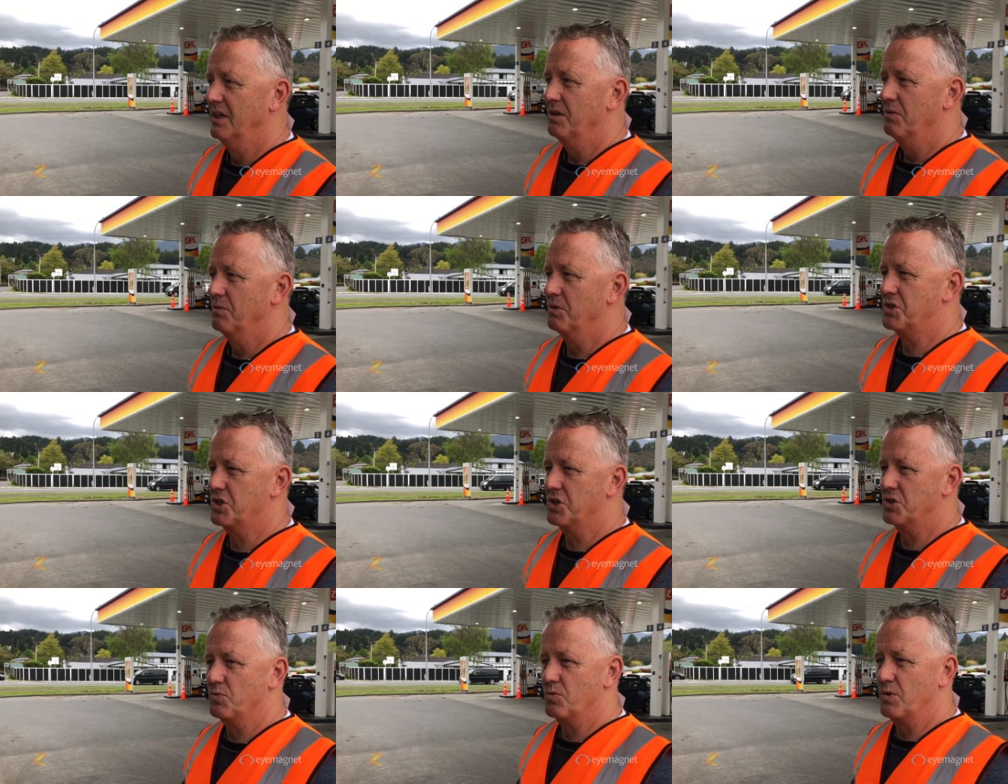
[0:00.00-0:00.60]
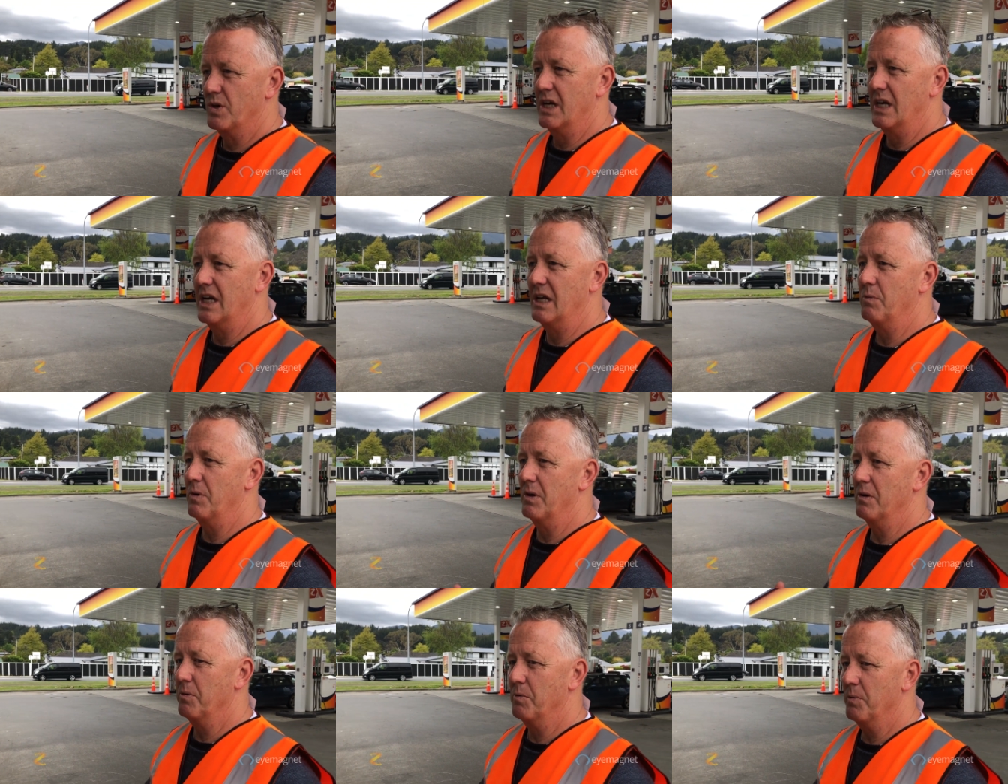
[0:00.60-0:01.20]
which is really
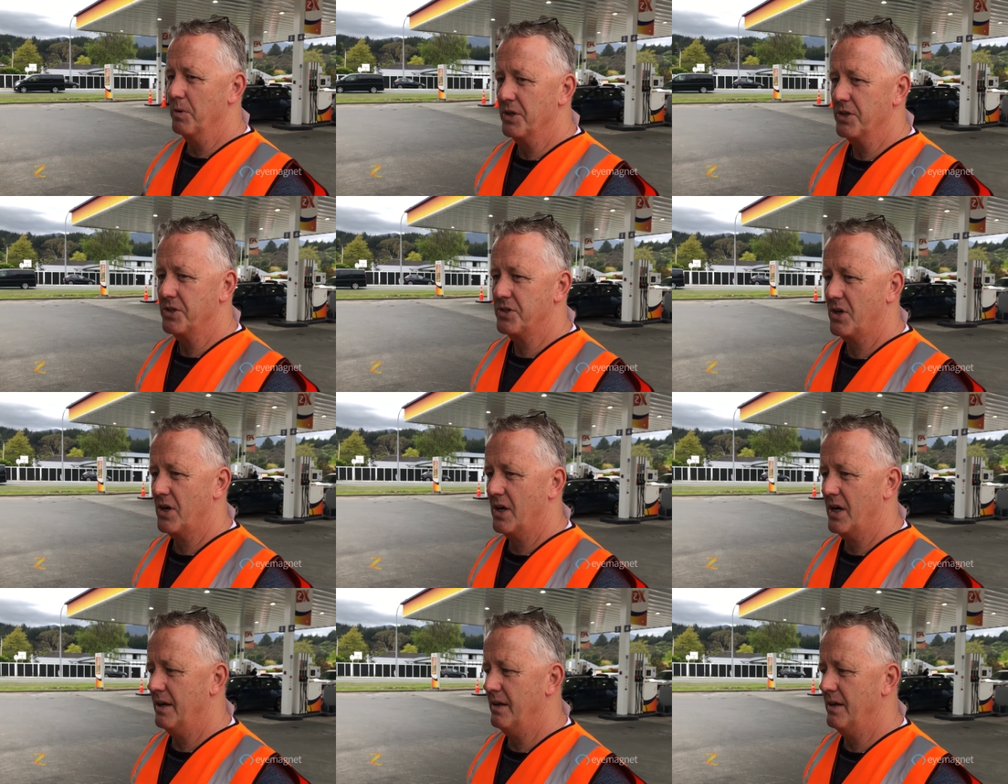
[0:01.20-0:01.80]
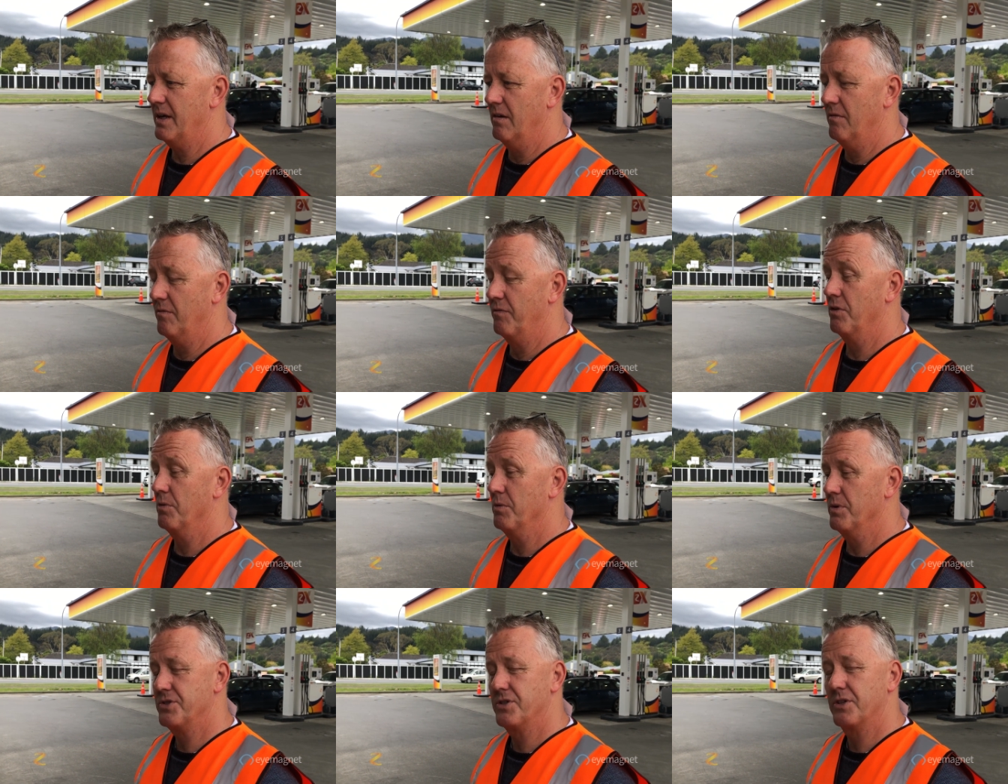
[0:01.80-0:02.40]
where we want to try
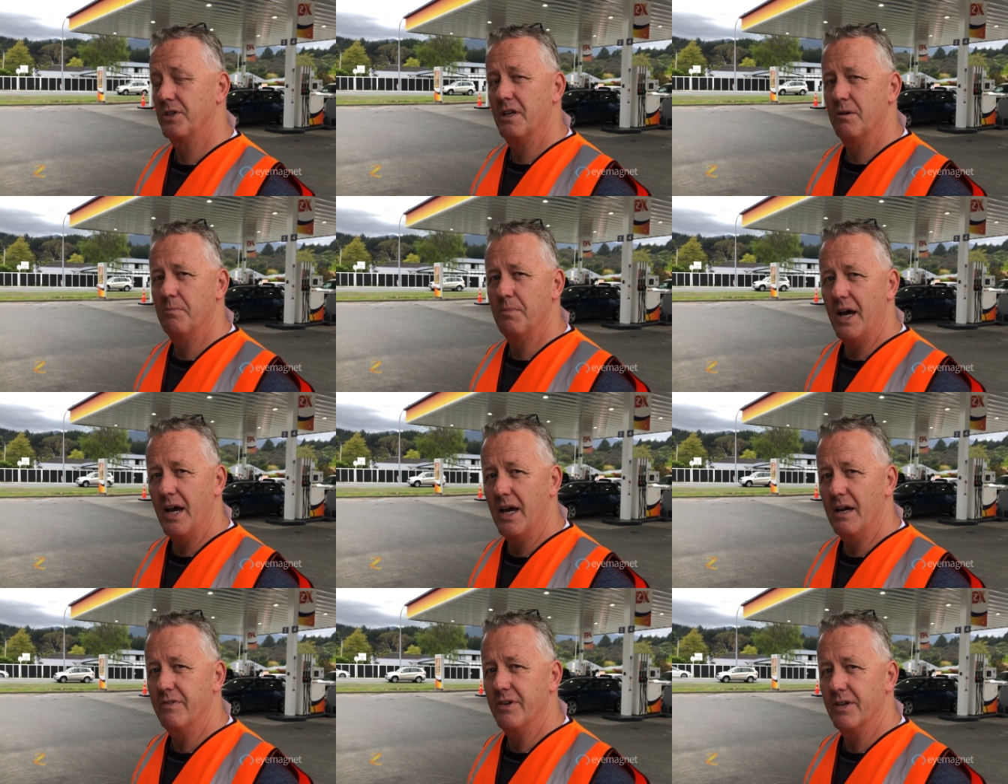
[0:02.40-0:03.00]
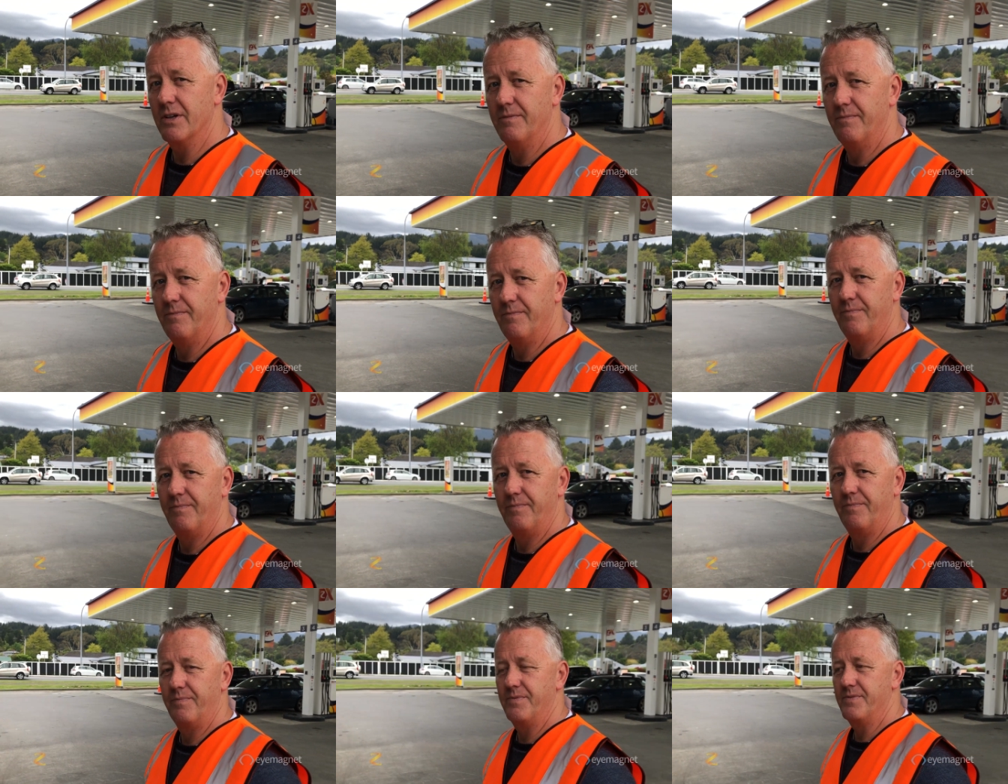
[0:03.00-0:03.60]
influencing their behaviour.
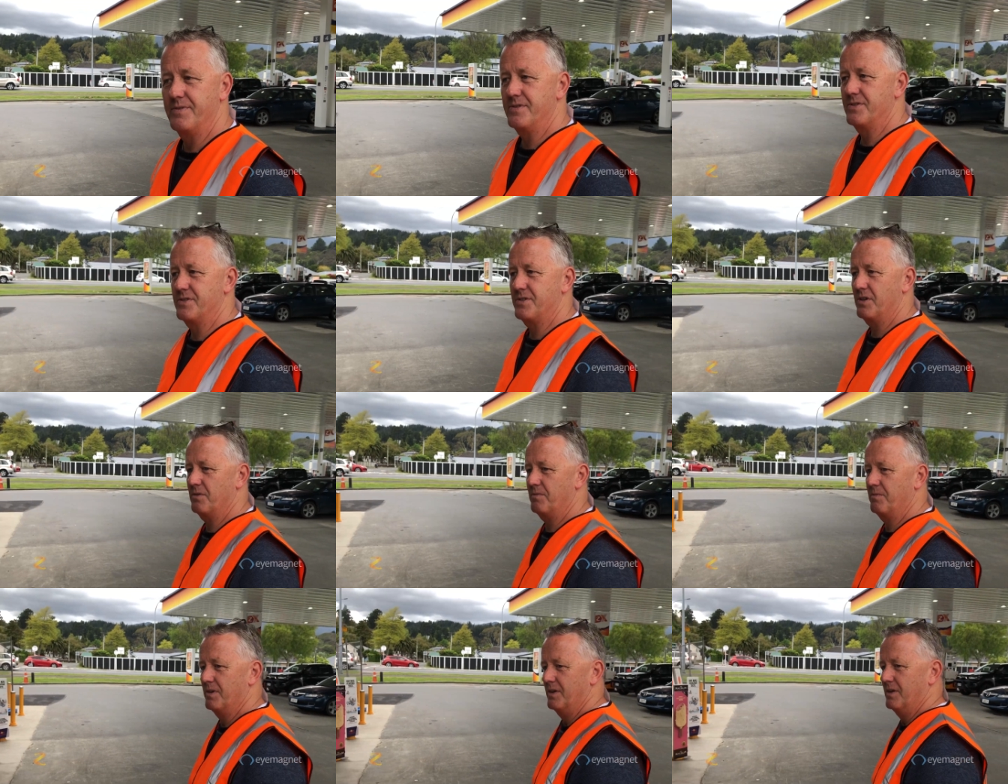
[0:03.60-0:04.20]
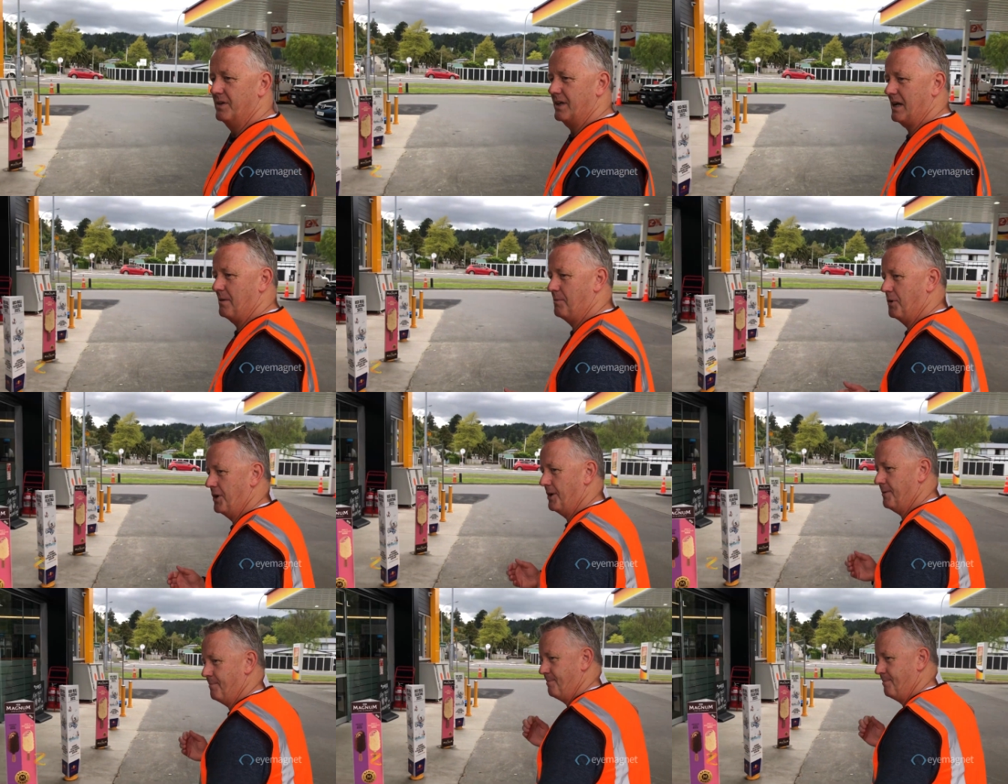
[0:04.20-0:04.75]
So come on in.